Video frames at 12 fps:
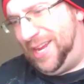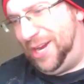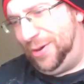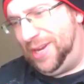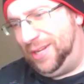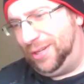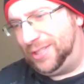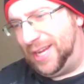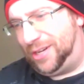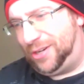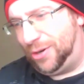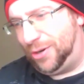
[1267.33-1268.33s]
here he looks
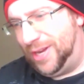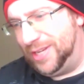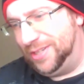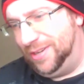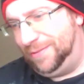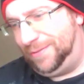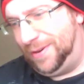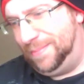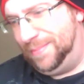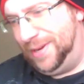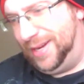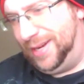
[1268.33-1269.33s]
like Kurt Russell
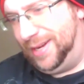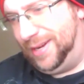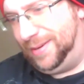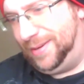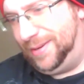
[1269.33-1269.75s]
from uh,